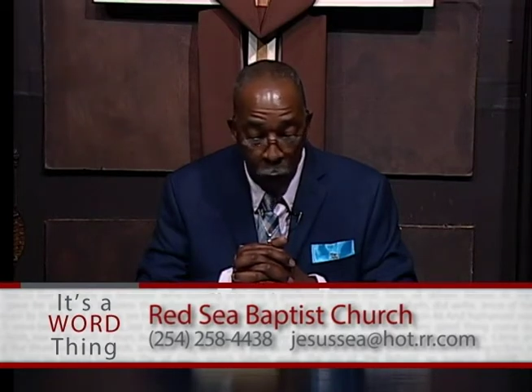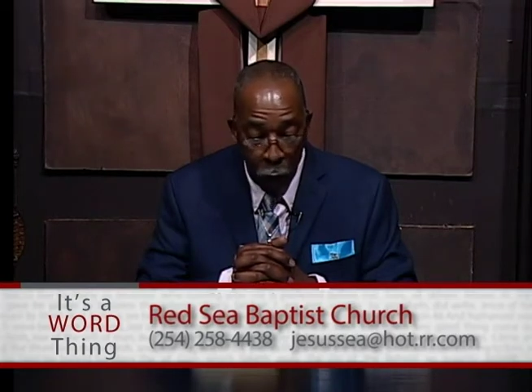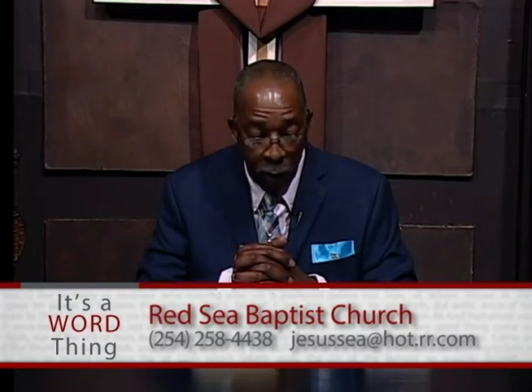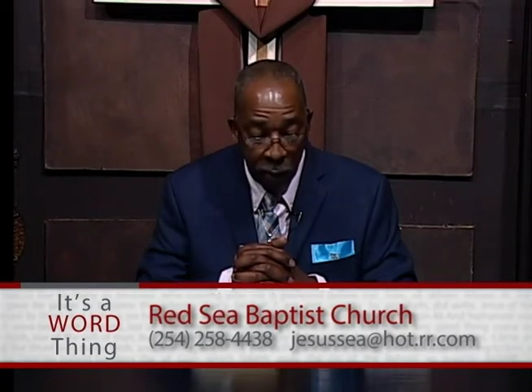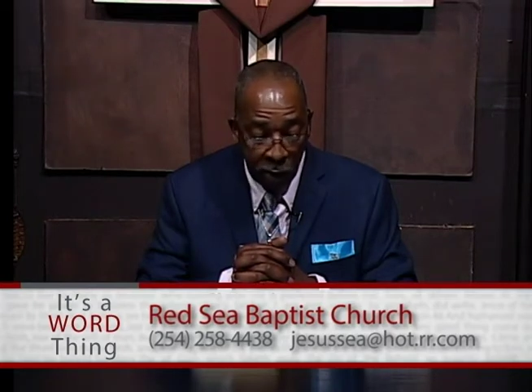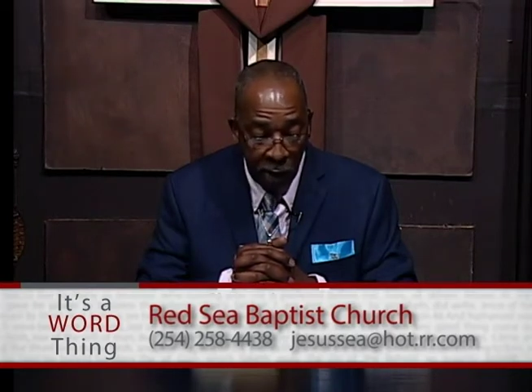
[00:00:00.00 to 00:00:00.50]

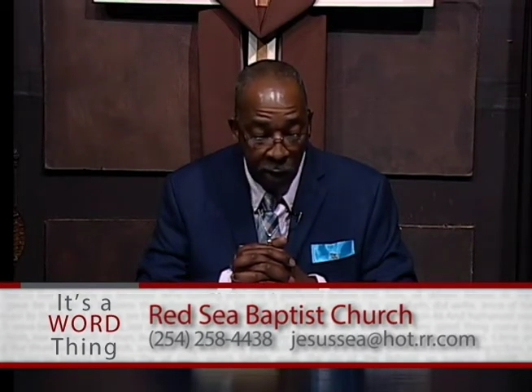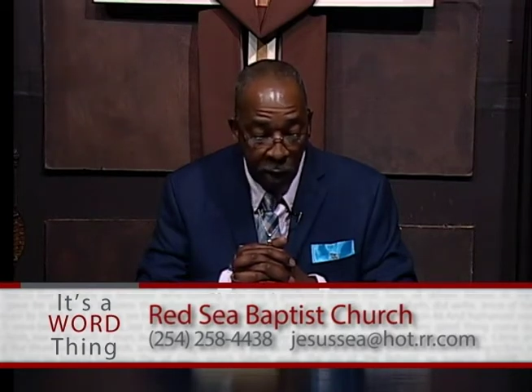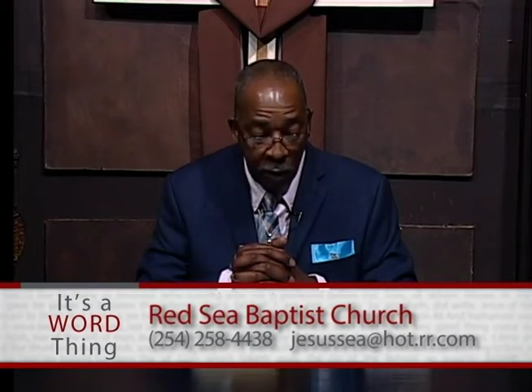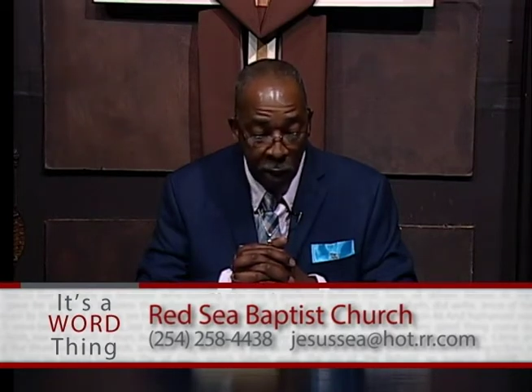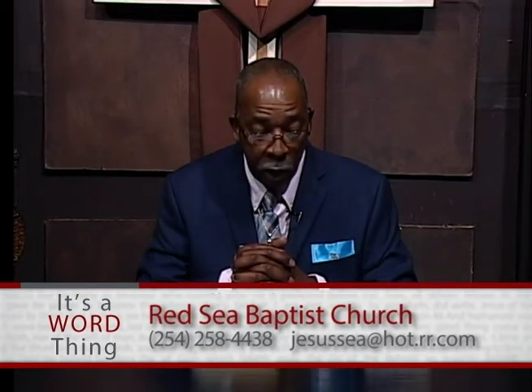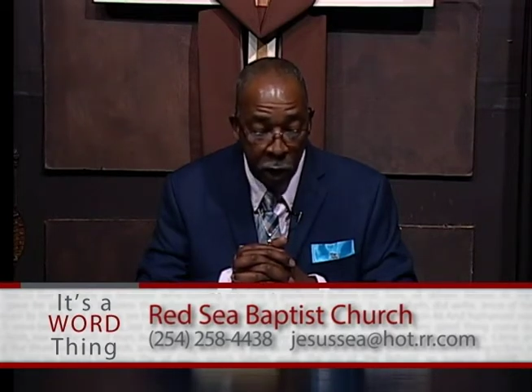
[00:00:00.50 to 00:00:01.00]
You have said that
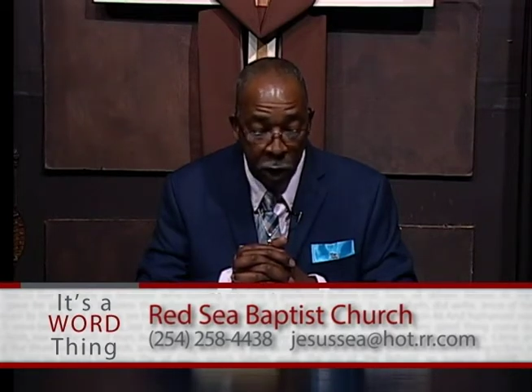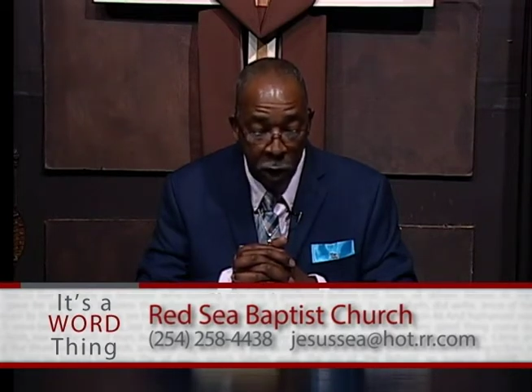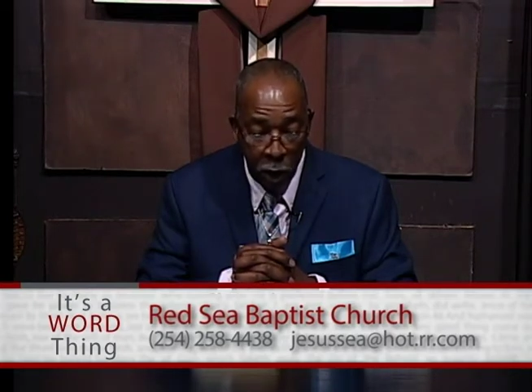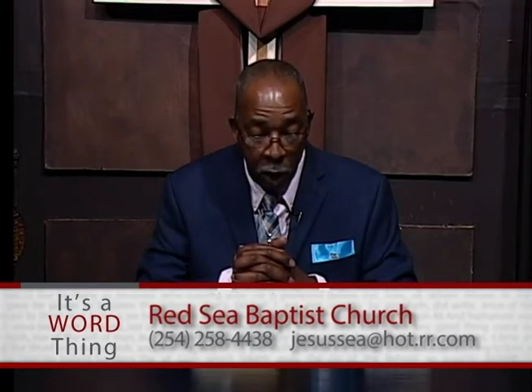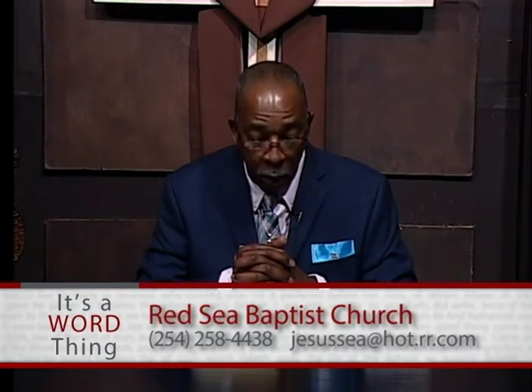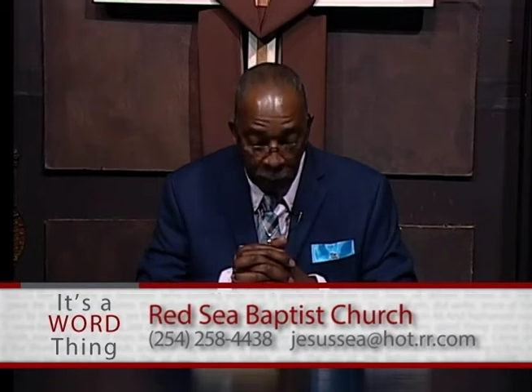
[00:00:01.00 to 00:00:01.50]
this is the
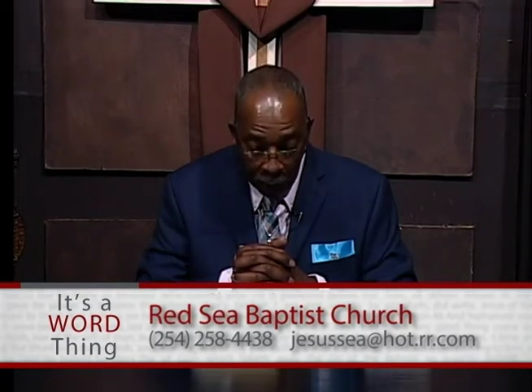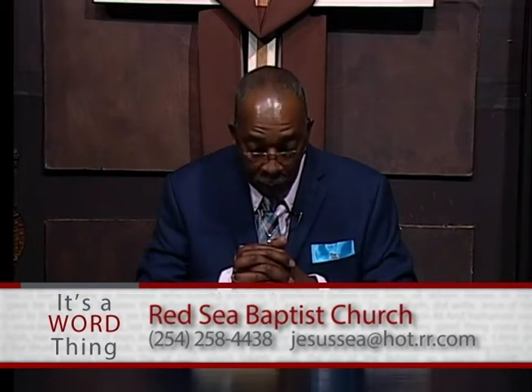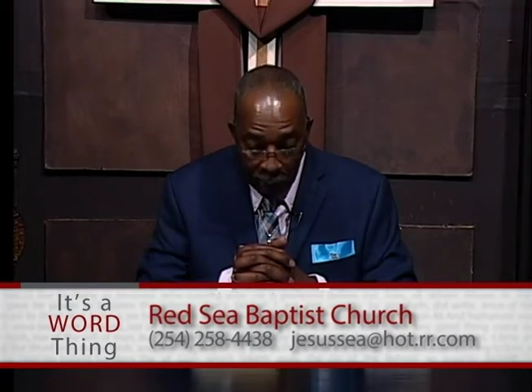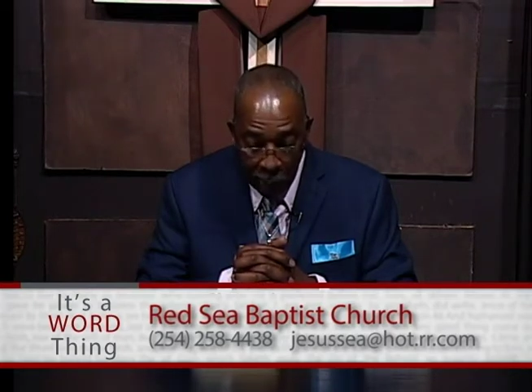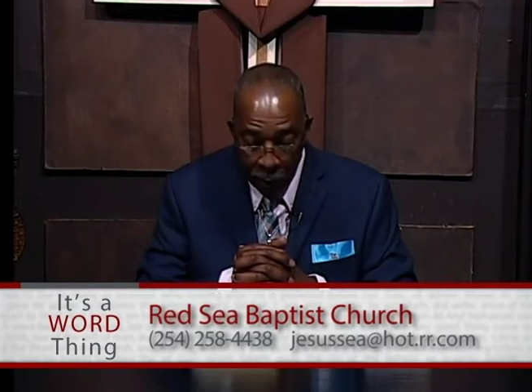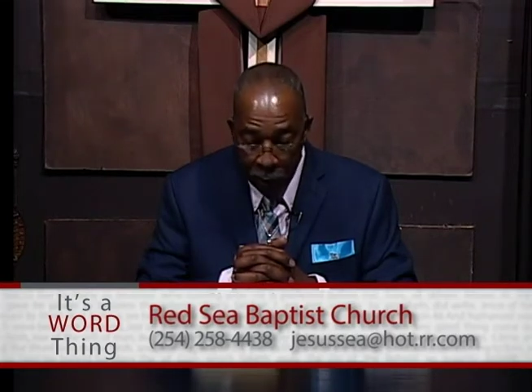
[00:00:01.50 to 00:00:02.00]
year of
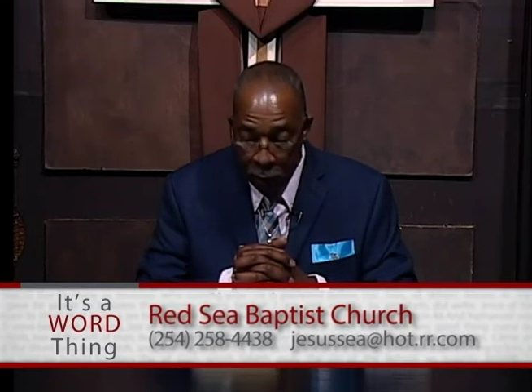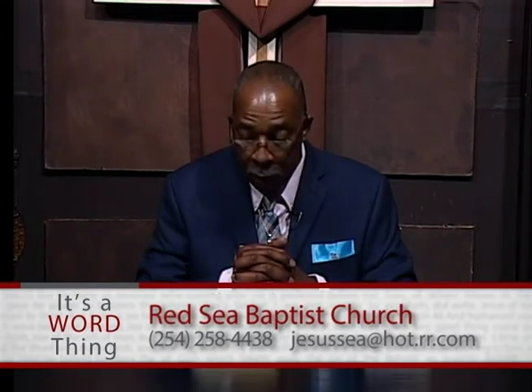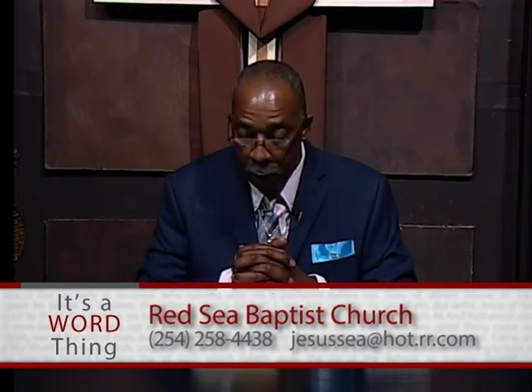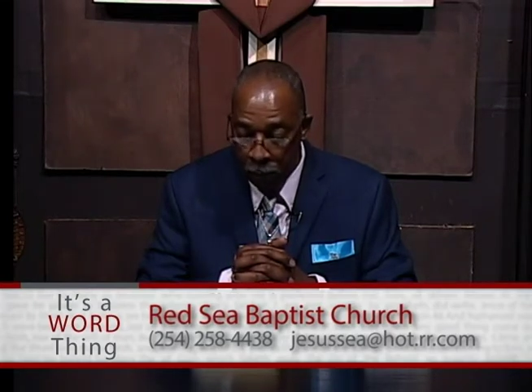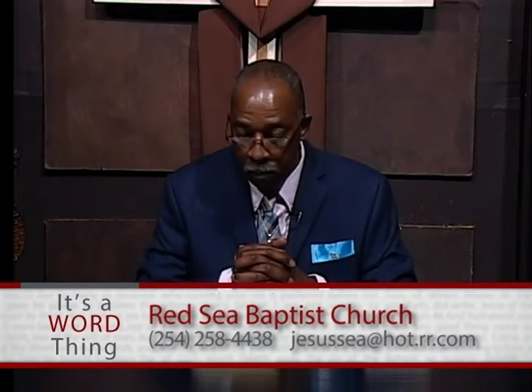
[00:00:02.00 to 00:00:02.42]
clarity.